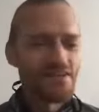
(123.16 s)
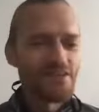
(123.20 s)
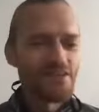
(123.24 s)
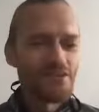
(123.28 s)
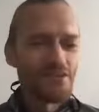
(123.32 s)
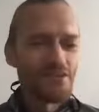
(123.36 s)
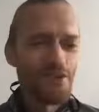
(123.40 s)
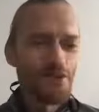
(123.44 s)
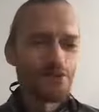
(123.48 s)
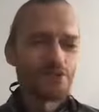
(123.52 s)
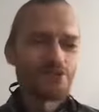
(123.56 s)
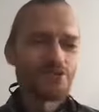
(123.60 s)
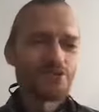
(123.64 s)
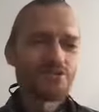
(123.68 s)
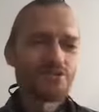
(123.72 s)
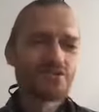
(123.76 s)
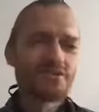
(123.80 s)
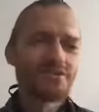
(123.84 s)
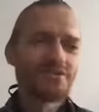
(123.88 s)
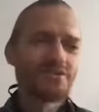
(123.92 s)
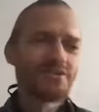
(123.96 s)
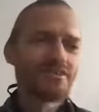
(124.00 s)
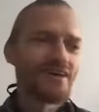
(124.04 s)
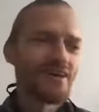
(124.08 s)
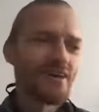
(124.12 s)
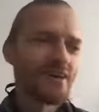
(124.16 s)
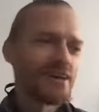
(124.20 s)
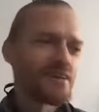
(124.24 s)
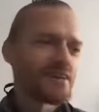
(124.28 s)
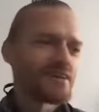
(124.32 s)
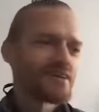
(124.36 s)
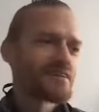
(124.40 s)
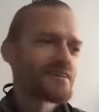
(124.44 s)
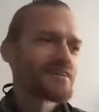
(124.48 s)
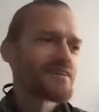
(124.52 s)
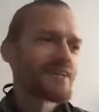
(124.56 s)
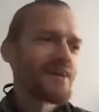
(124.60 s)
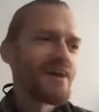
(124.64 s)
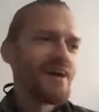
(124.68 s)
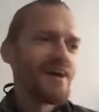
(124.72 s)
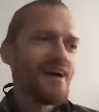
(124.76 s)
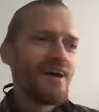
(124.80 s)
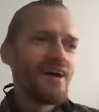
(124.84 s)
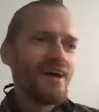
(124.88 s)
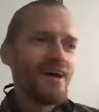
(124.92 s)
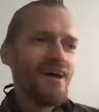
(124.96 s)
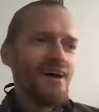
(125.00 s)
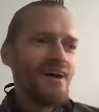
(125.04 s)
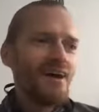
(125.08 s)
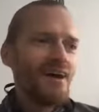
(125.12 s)
and ocean. And
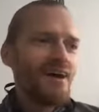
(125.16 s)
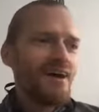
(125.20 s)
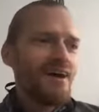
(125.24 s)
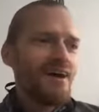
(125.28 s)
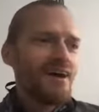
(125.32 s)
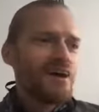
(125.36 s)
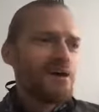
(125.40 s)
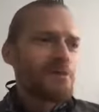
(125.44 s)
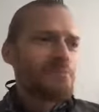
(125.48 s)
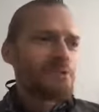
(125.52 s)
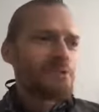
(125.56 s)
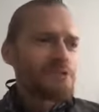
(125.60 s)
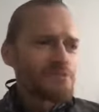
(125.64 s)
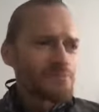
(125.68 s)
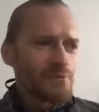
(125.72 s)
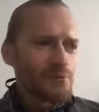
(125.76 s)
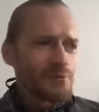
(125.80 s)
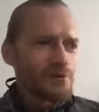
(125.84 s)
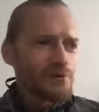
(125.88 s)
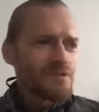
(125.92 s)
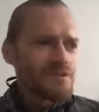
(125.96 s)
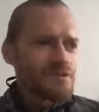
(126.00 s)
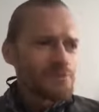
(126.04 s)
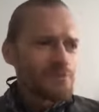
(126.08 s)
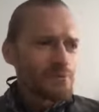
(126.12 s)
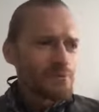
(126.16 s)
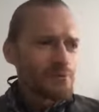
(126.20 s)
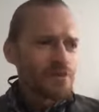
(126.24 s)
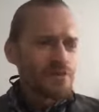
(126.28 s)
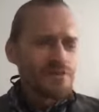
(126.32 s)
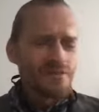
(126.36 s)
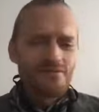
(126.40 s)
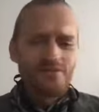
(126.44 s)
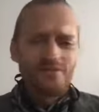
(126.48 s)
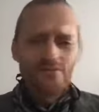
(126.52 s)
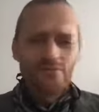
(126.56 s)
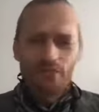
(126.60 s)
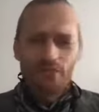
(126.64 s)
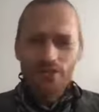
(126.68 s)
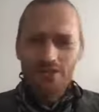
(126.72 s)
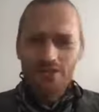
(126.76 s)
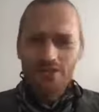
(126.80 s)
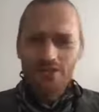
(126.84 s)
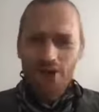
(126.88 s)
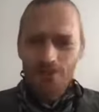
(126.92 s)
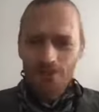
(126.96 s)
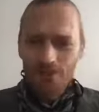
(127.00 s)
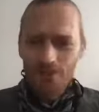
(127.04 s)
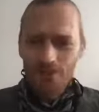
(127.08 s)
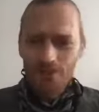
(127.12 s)
Pittsburgh gets pretty
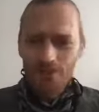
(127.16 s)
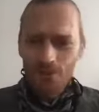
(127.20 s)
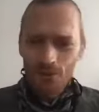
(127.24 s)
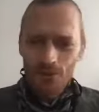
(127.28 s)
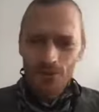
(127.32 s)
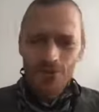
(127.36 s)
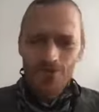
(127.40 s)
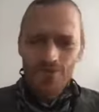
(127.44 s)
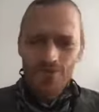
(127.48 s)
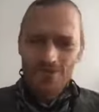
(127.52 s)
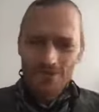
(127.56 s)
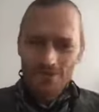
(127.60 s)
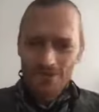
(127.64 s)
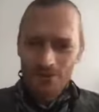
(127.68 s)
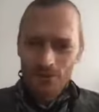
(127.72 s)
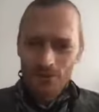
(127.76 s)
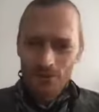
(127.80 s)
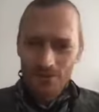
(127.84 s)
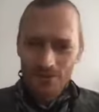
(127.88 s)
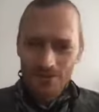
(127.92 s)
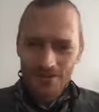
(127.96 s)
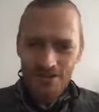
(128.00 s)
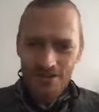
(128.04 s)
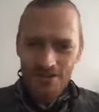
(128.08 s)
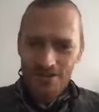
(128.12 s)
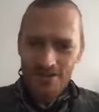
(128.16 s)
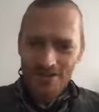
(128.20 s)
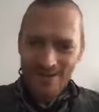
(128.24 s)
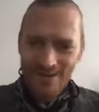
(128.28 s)
darn cold in the winter.